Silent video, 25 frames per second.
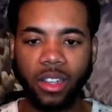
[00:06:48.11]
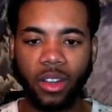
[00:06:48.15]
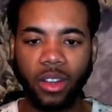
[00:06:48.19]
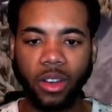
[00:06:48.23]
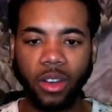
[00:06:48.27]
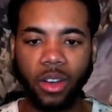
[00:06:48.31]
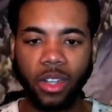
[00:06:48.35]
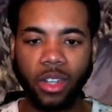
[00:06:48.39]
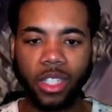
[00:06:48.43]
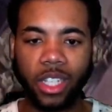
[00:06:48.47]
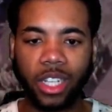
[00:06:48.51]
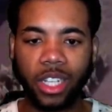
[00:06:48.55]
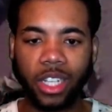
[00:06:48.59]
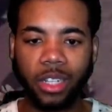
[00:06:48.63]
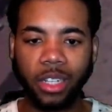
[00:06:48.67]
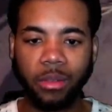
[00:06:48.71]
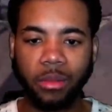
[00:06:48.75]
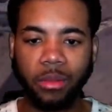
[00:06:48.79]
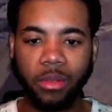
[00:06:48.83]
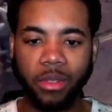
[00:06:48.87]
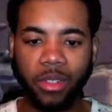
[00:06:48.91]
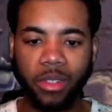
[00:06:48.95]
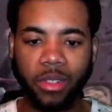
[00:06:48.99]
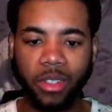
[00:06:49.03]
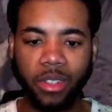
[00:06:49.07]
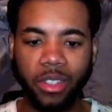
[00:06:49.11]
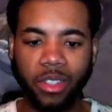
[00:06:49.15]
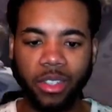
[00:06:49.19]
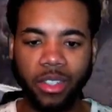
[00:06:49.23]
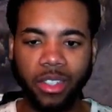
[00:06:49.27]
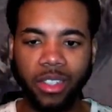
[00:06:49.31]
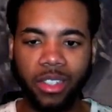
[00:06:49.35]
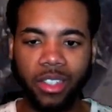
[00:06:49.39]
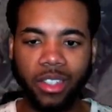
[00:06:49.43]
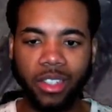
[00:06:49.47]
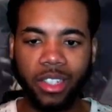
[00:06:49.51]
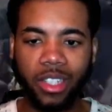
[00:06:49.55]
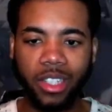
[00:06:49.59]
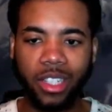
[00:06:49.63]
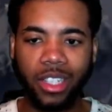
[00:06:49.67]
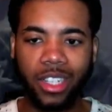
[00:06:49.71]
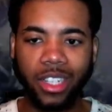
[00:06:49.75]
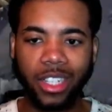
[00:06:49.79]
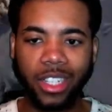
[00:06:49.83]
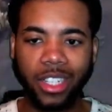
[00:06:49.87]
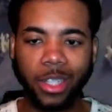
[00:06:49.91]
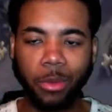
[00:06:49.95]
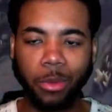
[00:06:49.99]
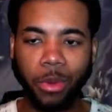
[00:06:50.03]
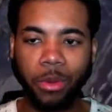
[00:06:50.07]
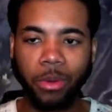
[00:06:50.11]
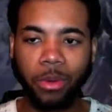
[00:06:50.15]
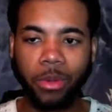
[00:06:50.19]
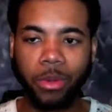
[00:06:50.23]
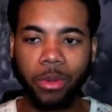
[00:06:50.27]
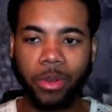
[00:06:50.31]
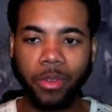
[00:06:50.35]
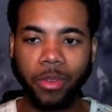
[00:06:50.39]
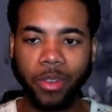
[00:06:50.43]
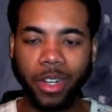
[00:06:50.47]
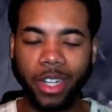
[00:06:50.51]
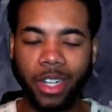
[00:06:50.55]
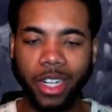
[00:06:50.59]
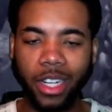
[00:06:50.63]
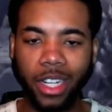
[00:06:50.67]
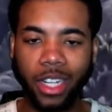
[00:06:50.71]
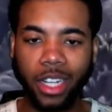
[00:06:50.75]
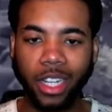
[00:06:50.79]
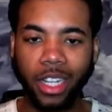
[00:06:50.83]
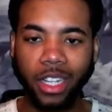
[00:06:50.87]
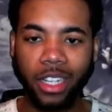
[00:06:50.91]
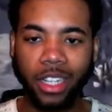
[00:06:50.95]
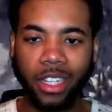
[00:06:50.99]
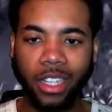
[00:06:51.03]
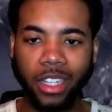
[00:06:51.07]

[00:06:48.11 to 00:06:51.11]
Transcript: Oh damn. Is that one we going for that land?